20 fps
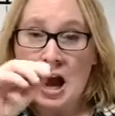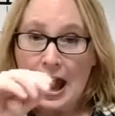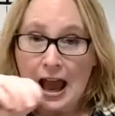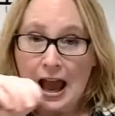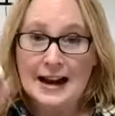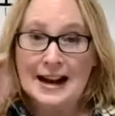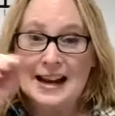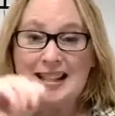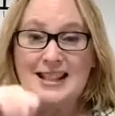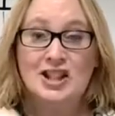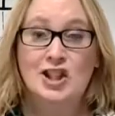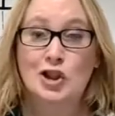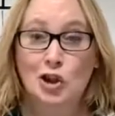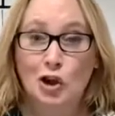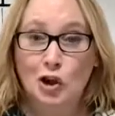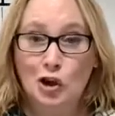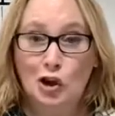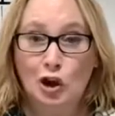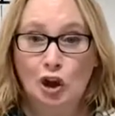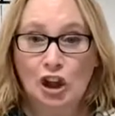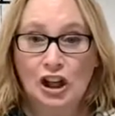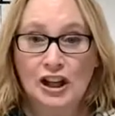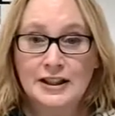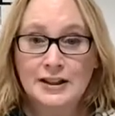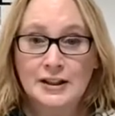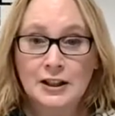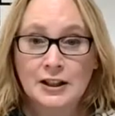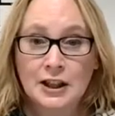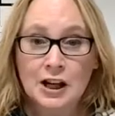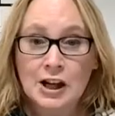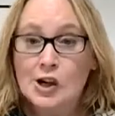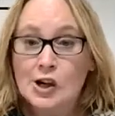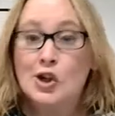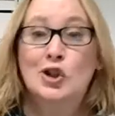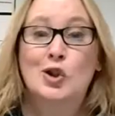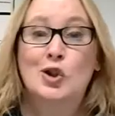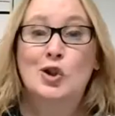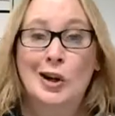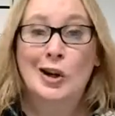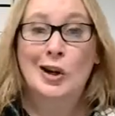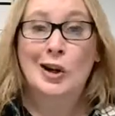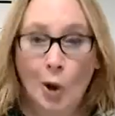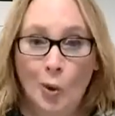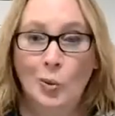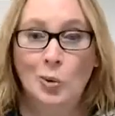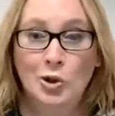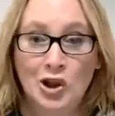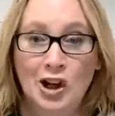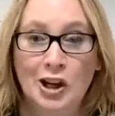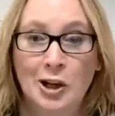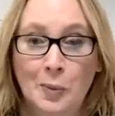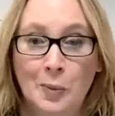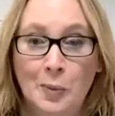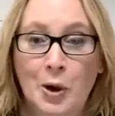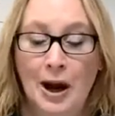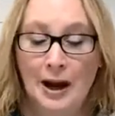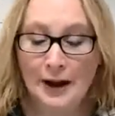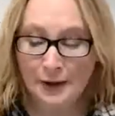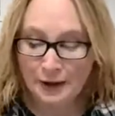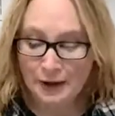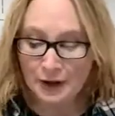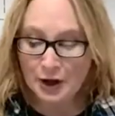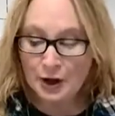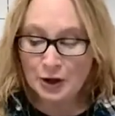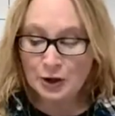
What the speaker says: and I circle it so I don't take a breath.